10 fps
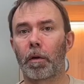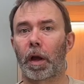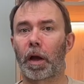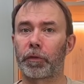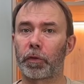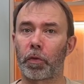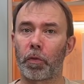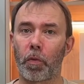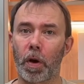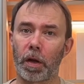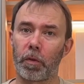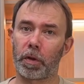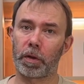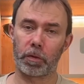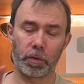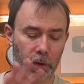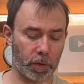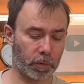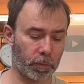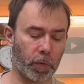After a while, when you
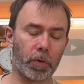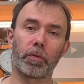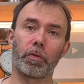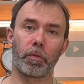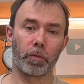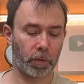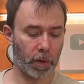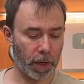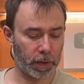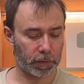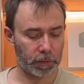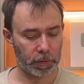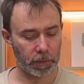cannot burn your hands,